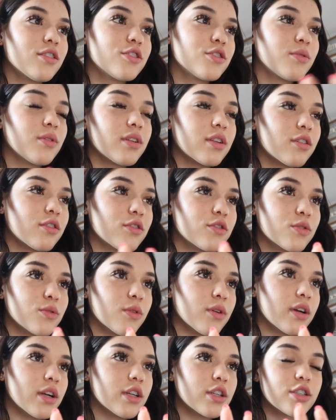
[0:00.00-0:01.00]
do a little
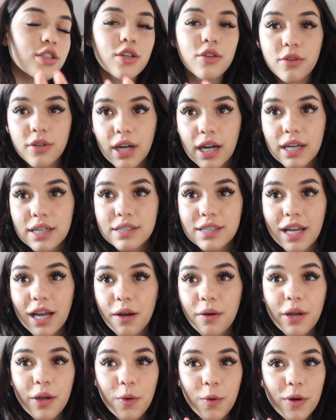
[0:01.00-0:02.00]
tour and show you guys
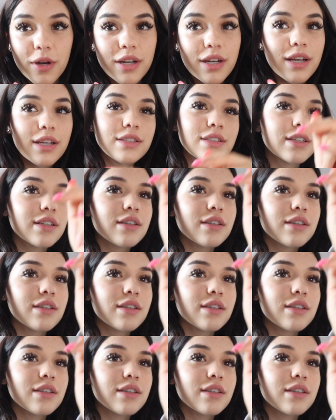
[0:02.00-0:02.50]
how I organize